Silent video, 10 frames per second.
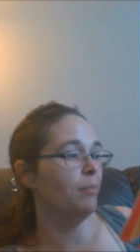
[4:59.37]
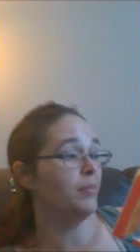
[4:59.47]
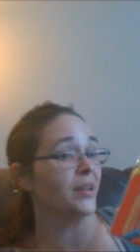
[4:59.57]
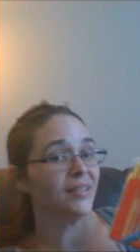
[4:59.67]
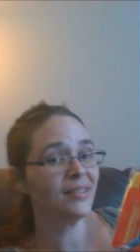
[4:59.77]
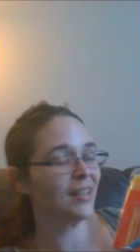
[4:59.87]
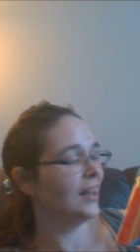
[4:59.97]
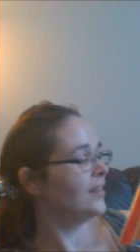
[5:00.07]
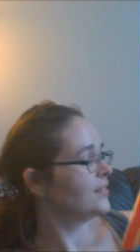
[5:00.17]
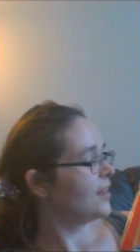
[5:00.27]
a big
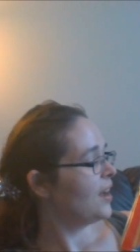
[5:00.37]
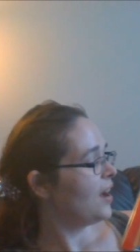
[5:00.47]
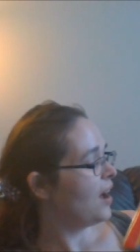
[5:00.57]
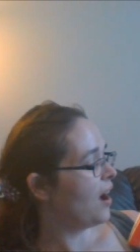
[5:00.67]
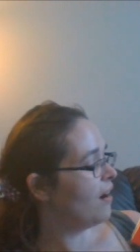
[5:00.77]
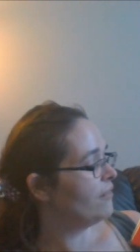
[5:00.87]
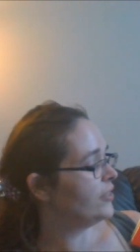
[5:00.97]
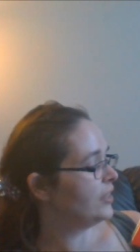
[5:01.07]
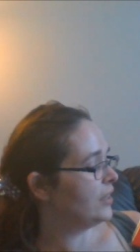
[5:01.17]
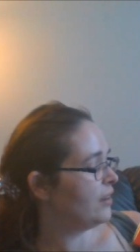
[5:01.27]
set of
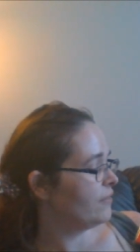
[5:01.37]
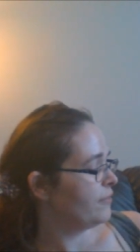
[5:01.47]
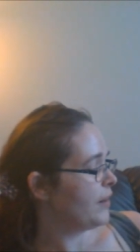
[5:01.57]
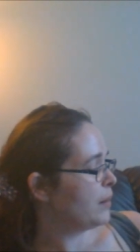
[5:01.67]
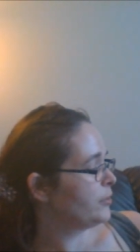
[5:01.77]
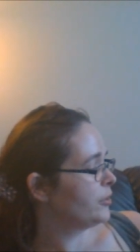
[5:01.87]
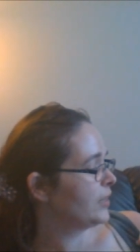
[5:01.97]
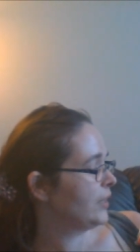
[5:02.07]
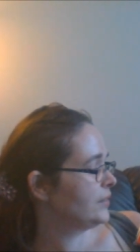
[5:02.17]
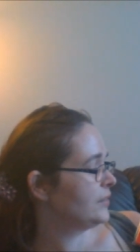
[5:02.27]
the
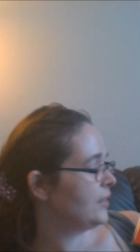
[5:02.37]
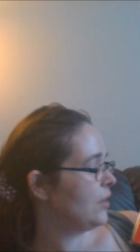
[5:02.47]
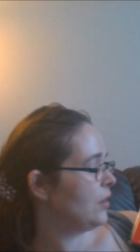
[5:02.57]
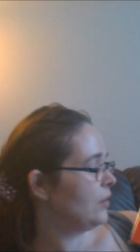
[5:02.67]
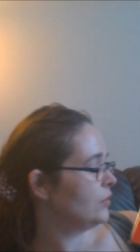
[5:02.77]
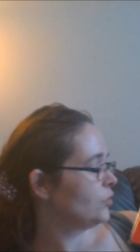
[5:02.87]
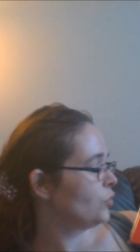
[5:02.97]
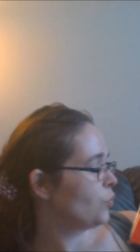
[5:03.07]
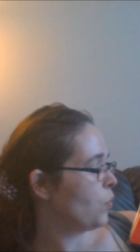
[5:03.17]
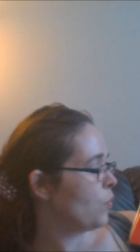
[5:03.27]
Faber-Castell
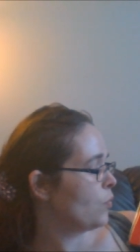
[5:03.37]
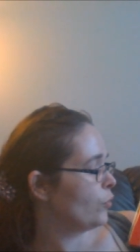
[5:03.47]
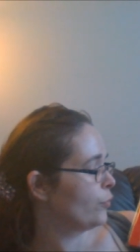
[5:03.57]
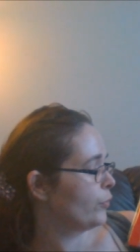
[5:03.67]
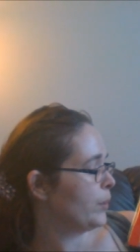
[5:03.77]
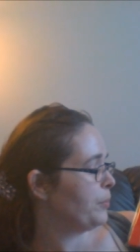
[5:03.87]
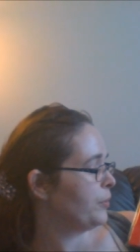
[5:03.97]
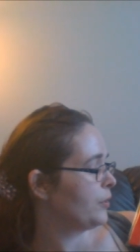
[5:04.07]
grip